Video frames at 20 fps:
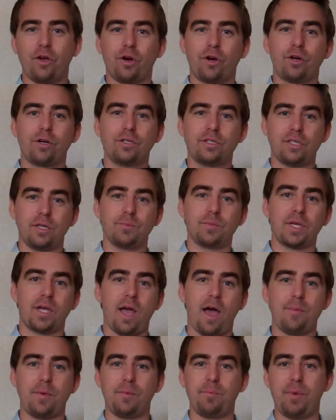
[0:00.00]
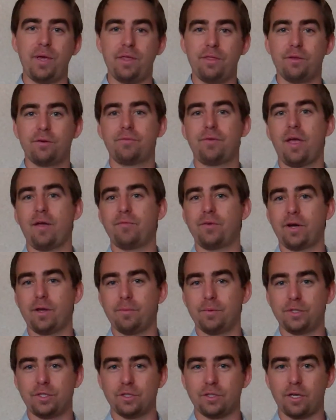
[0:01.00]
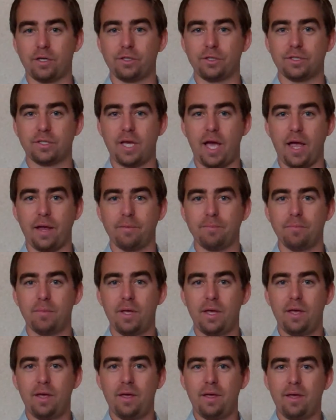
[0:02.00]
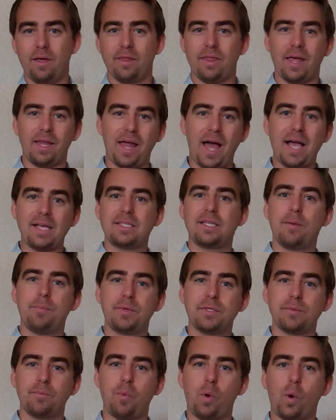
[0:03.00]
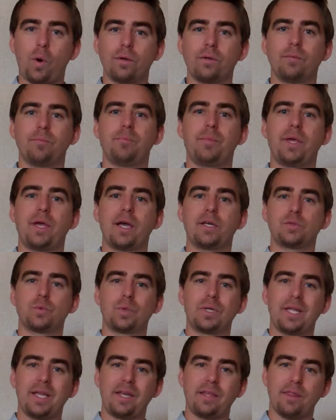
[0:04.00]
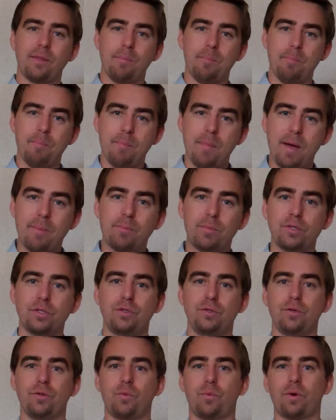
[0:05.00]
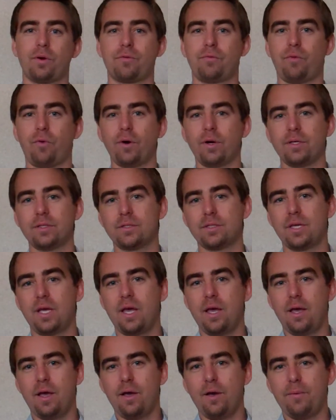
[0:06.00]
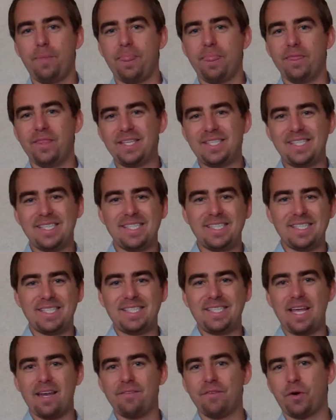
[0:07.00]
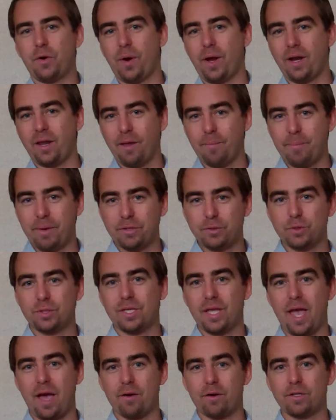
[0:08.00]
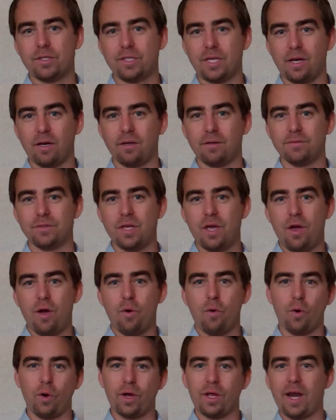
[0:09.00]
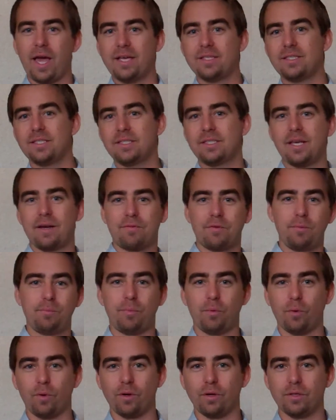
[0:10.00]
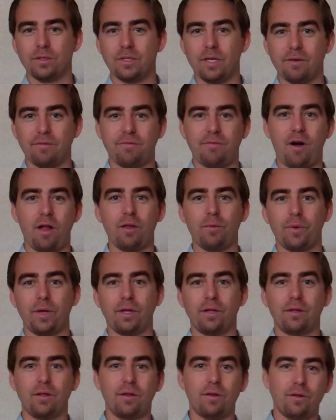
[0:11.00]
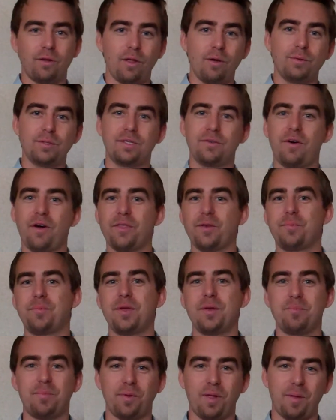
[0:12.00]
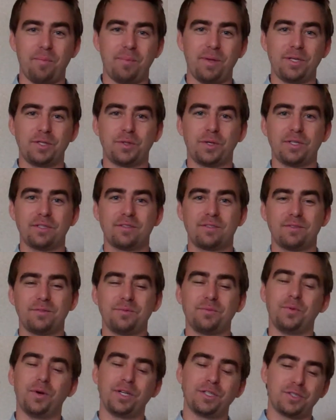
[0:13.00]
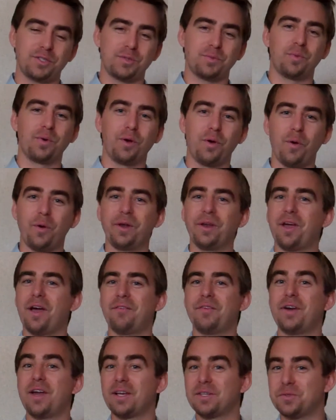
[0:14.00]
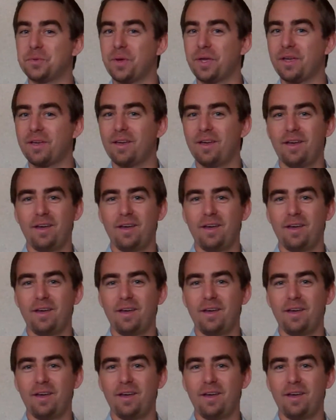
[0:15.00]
encourage them to come and pin their favorite images on your site. That last step is important because we're letting the members do the work for us. This is instead of creating a Pinterest account ourselves, organizing several boards, and following loads of other people on Pinterest, which we're going to cover next week.